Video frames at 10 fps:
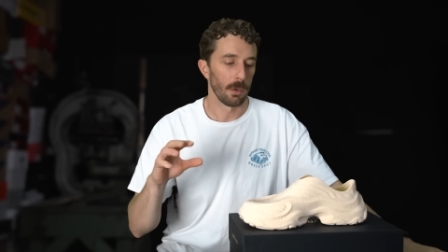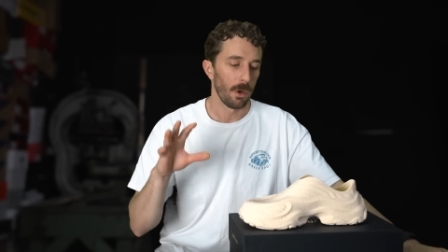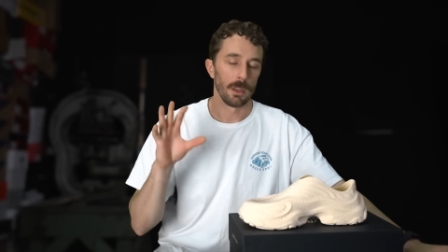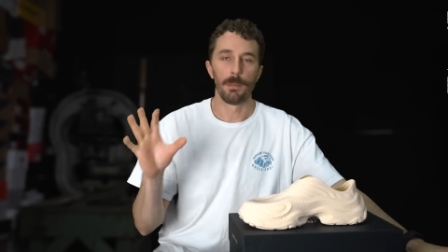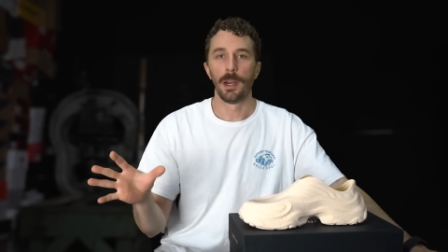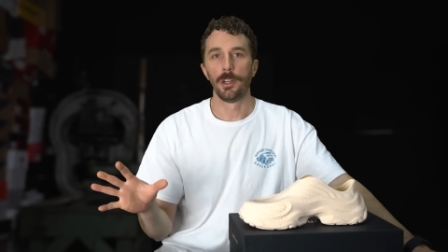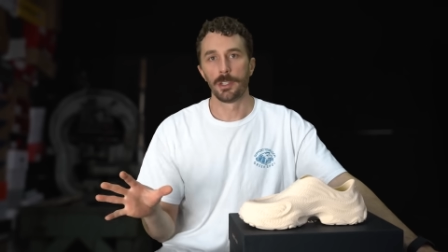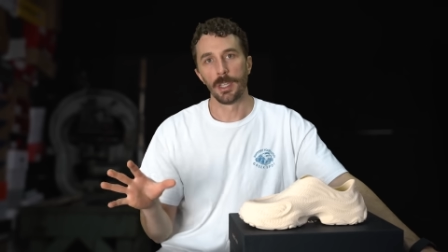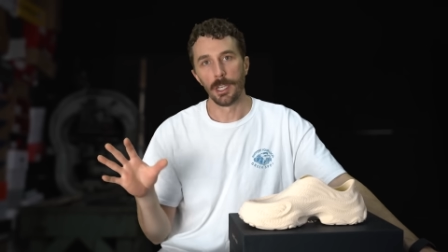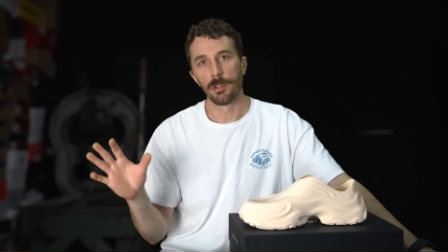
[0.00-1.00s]
And one of the
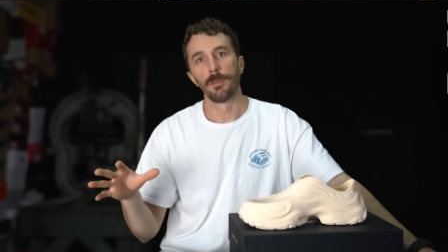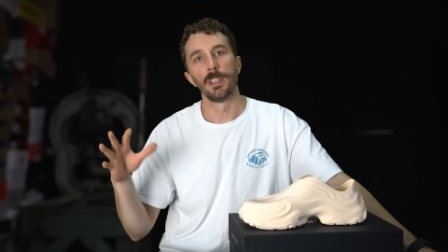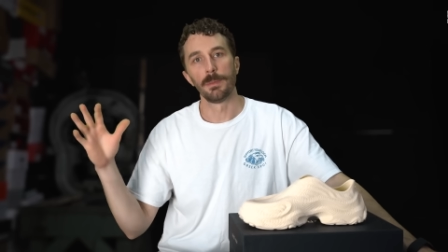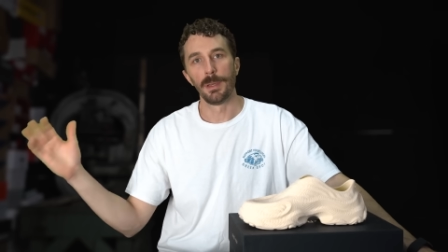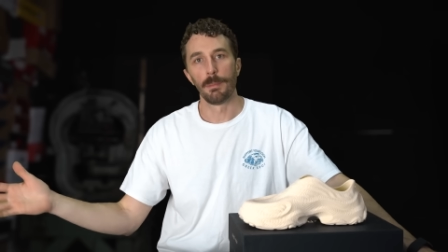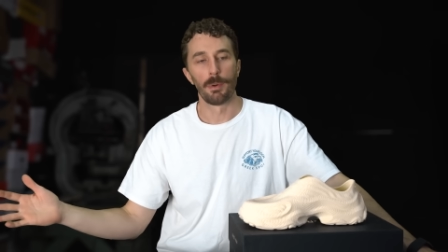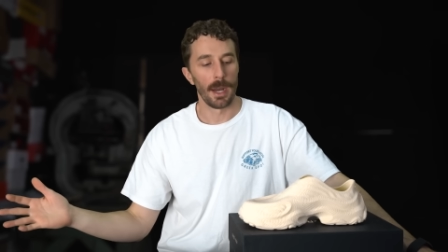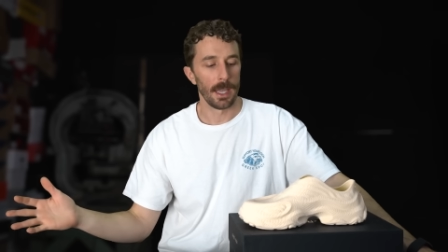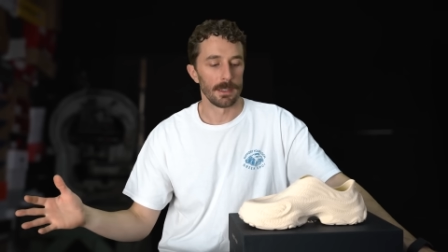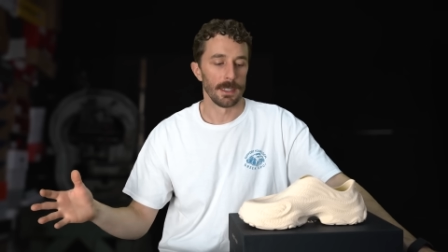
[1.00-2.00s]
barriers to entry for these big
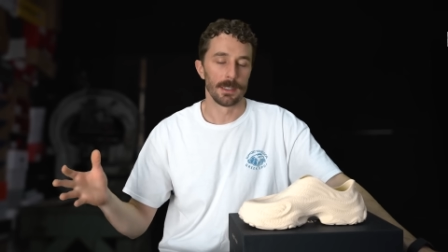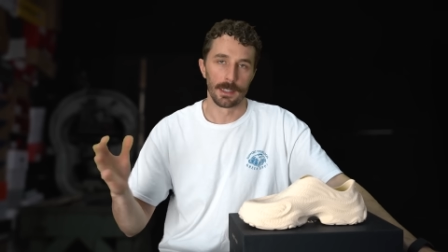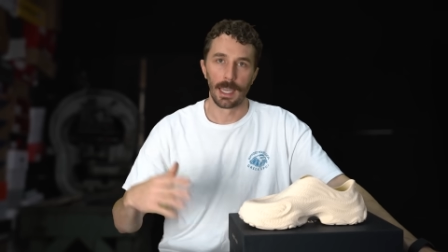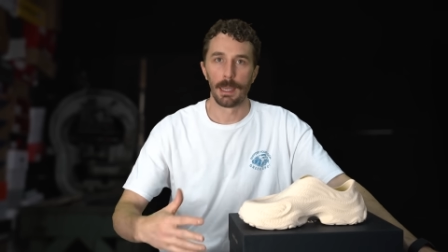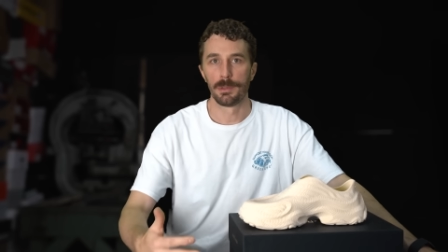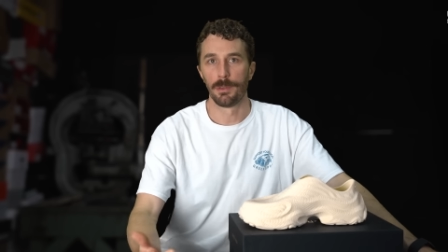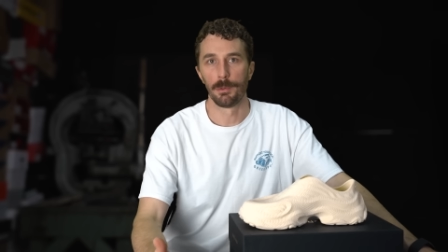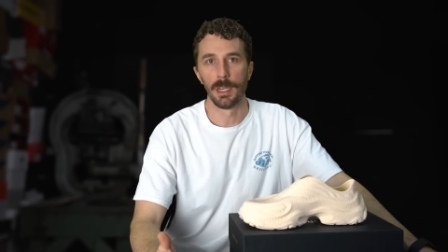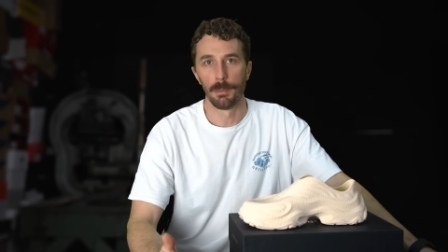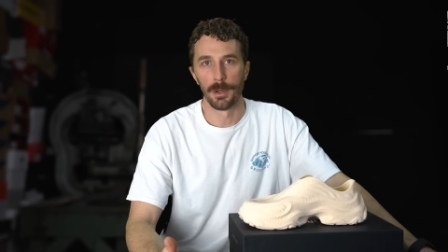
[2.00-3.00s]
brands is the types of 3D